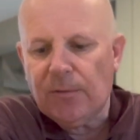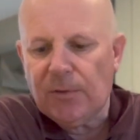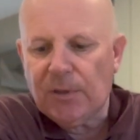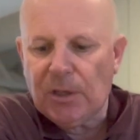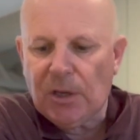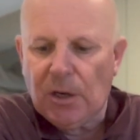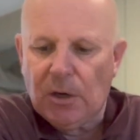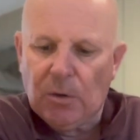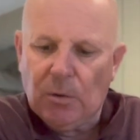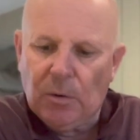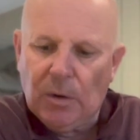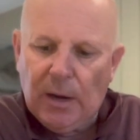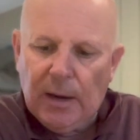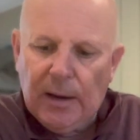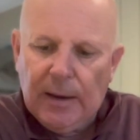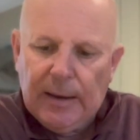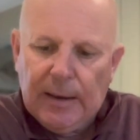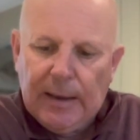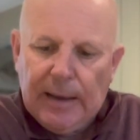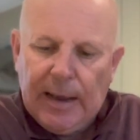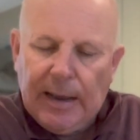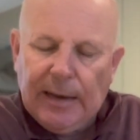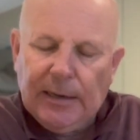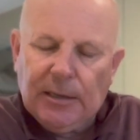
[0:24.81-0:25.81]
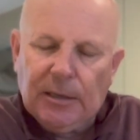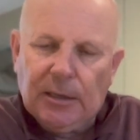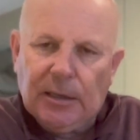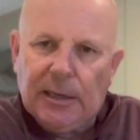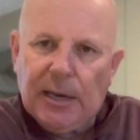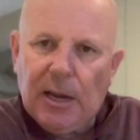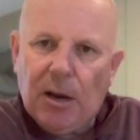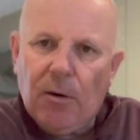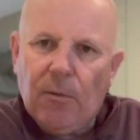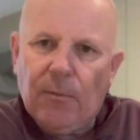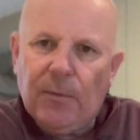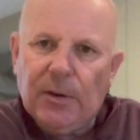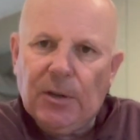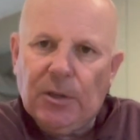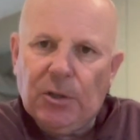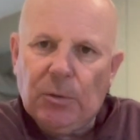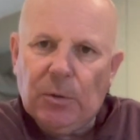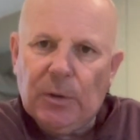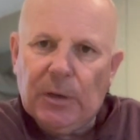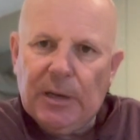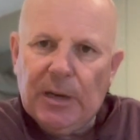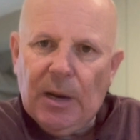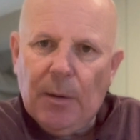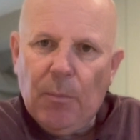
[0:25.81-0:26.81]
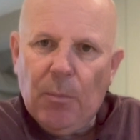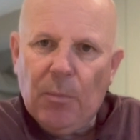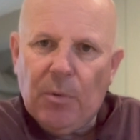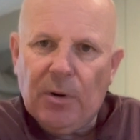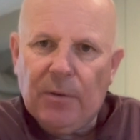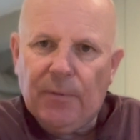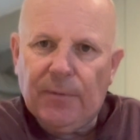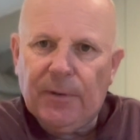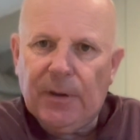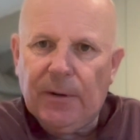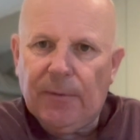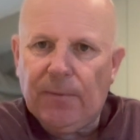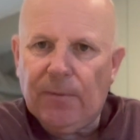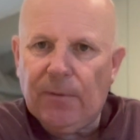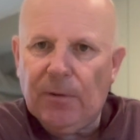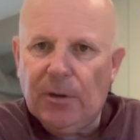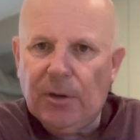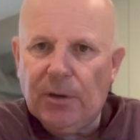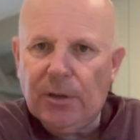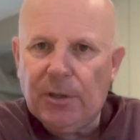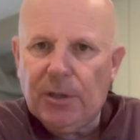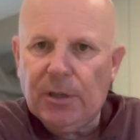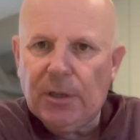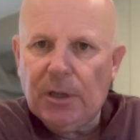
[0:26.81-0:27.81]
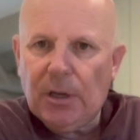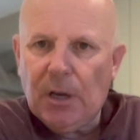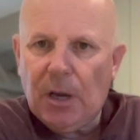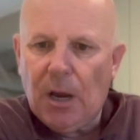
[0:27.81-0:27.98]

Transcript: So, had to delve into a number of different